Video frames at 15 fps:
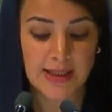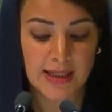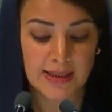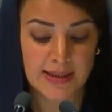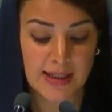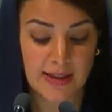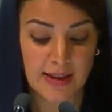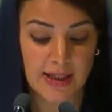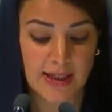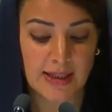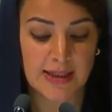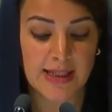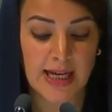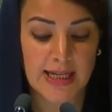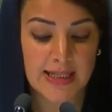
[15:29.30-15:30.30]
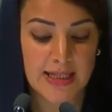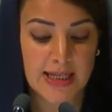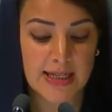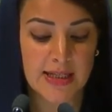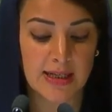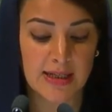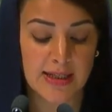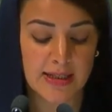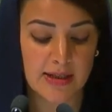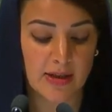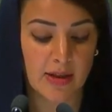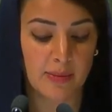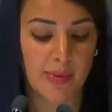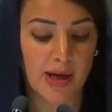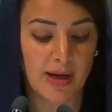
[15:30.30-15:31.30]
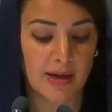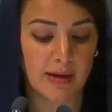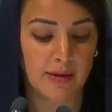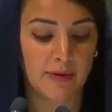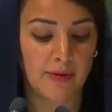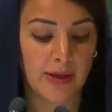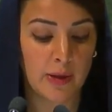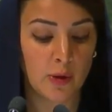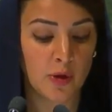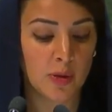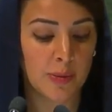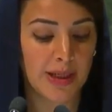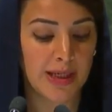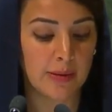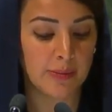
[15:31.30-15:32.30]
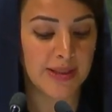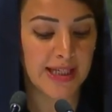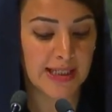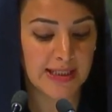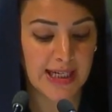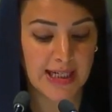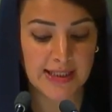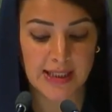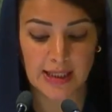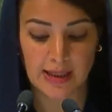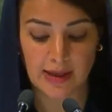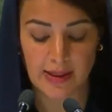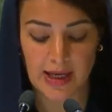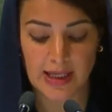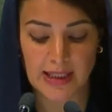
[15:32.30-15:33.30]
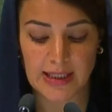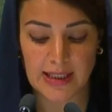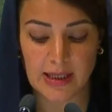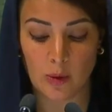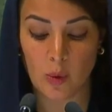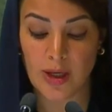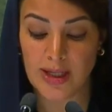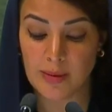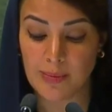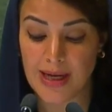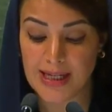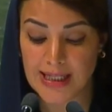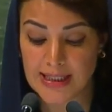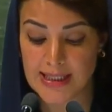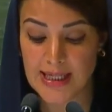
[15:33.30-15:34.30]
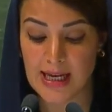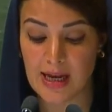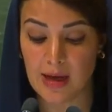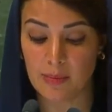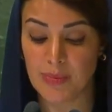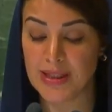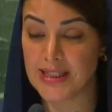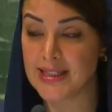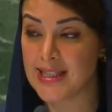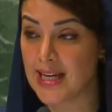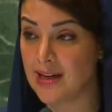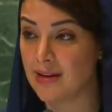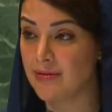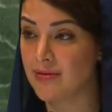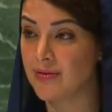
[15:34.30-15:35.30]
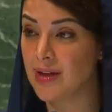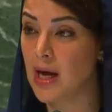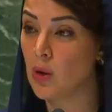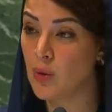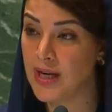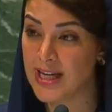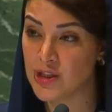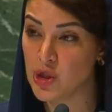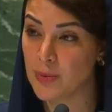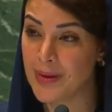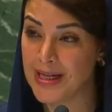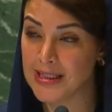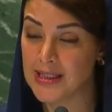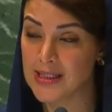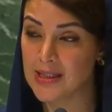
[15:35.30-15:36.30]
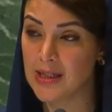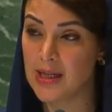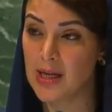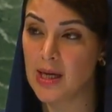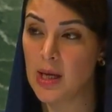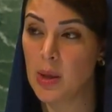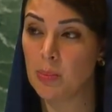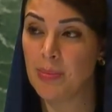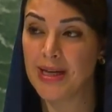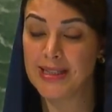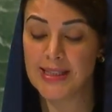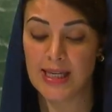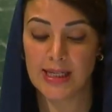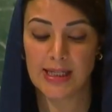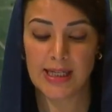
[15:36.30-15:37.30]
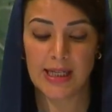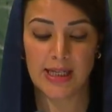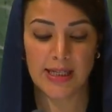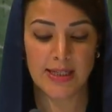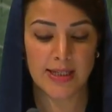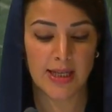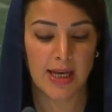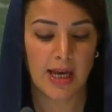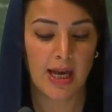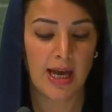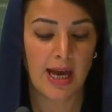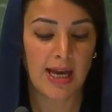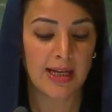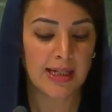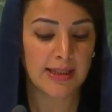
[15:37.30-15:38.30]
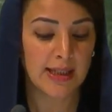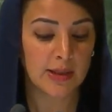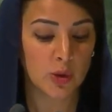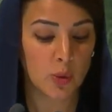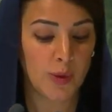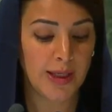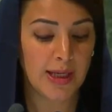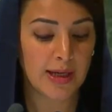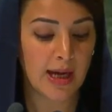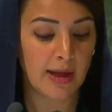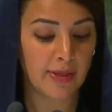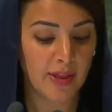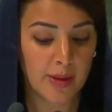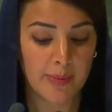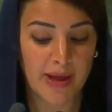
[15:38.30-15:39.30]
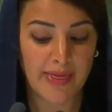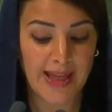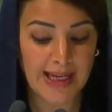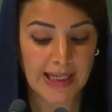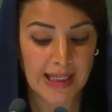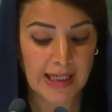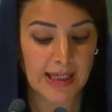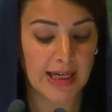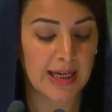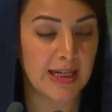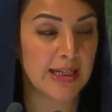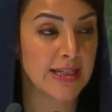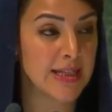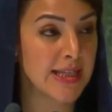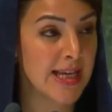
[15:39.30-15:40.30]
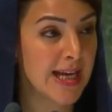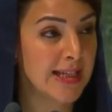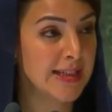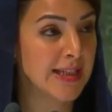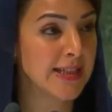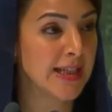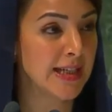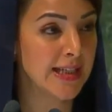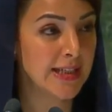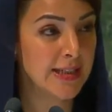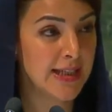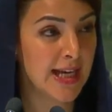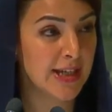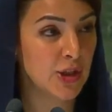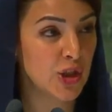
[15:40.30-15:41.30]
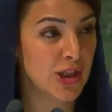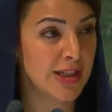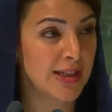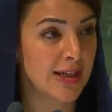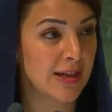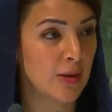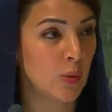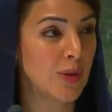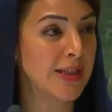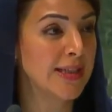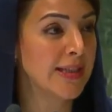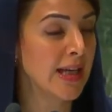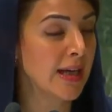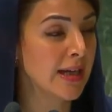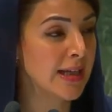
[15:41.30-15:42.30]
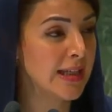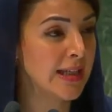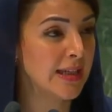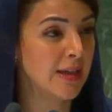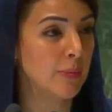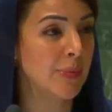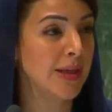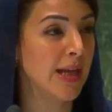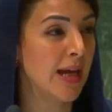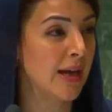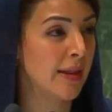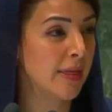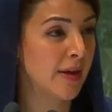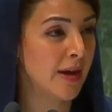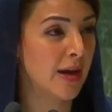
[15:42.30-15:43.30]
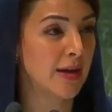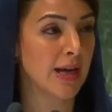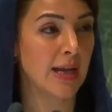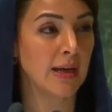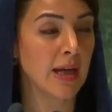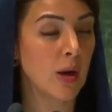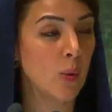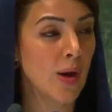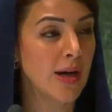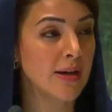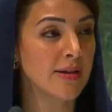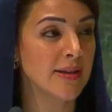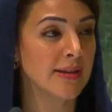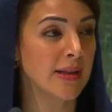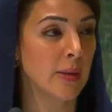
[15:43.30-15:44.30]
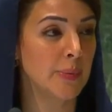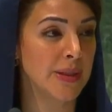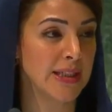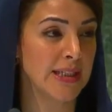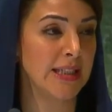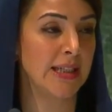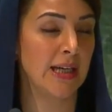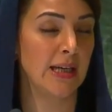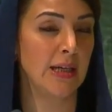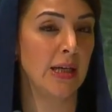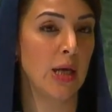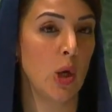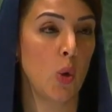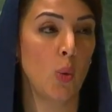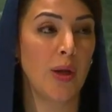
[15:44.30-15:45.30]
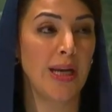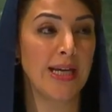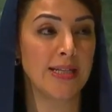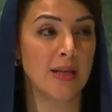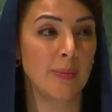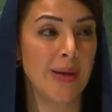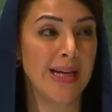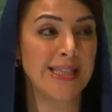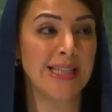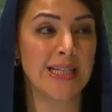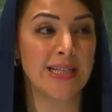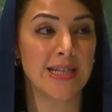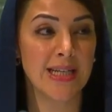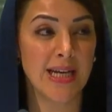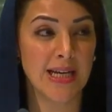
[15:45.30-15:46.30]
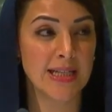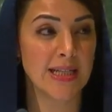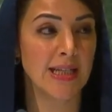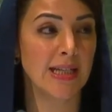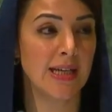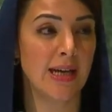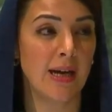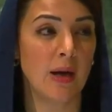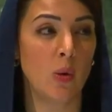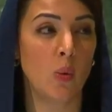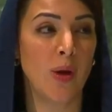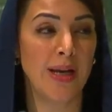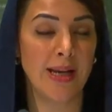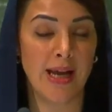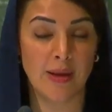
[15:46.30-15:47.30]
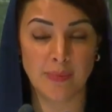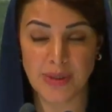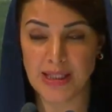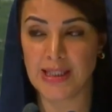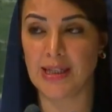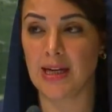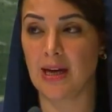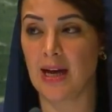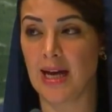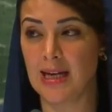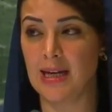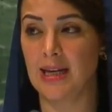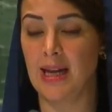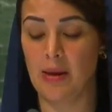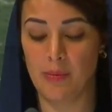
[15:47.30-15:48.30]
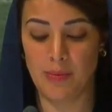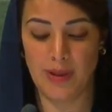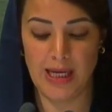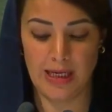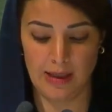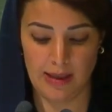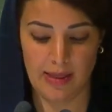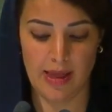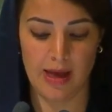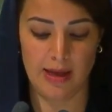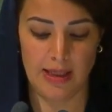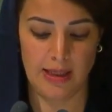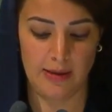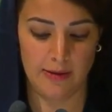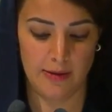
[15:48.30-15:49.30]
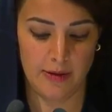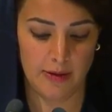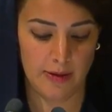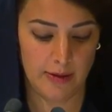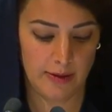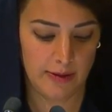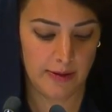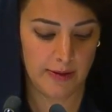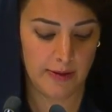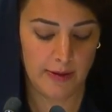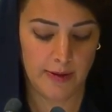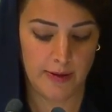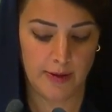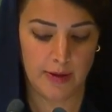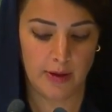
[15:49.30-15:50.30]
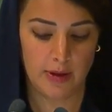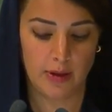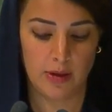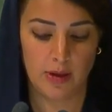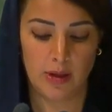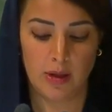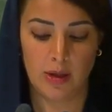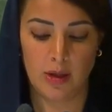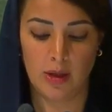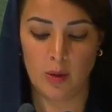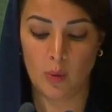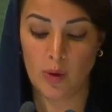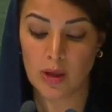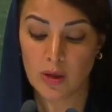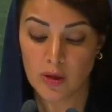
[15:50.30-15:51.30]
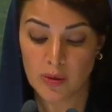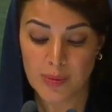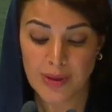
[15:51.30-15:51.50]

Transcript: This requires further investment in food supply systems and safeguarding them from damage or attacks. It also demands a focus on the development of smart systems to increase productivity and minimize the impact of natural disasters, political and security crises.